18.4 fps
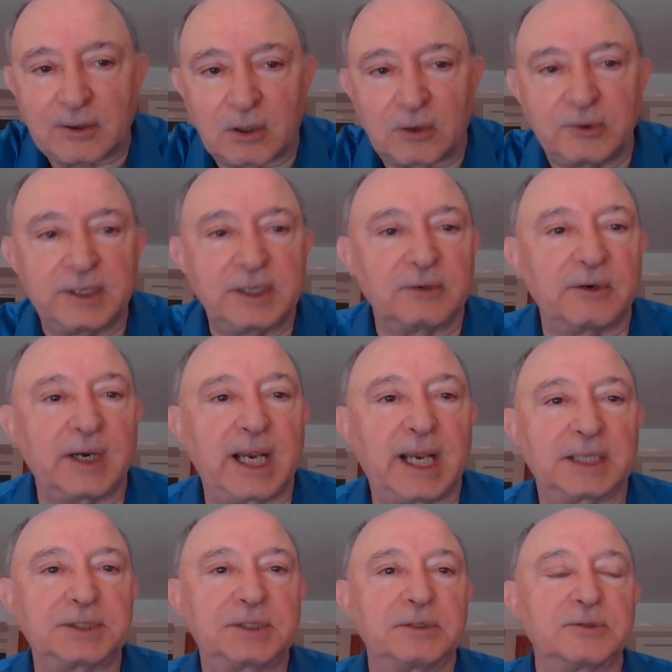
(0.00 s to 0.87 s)
our
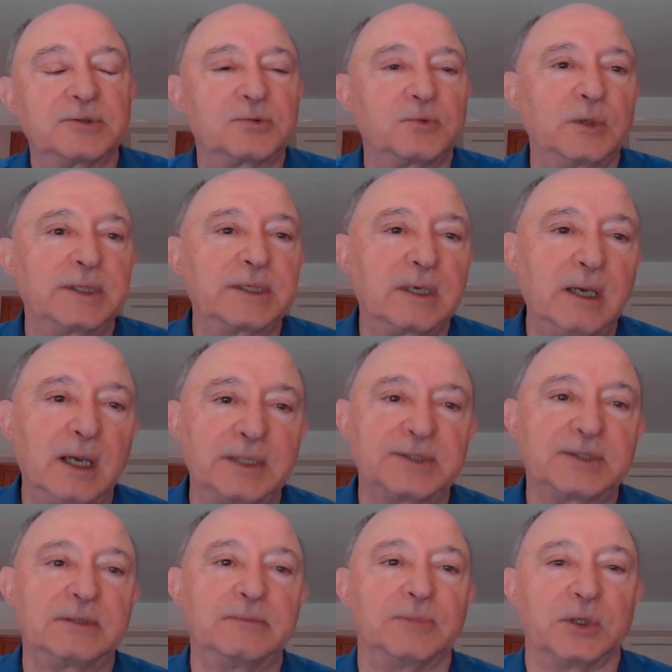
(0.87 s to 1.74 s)
interactions with
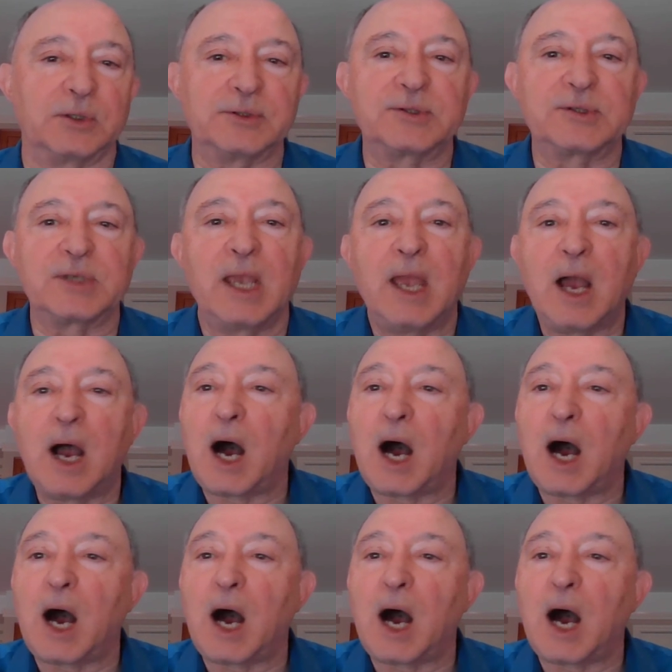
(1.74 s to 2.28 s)
customers.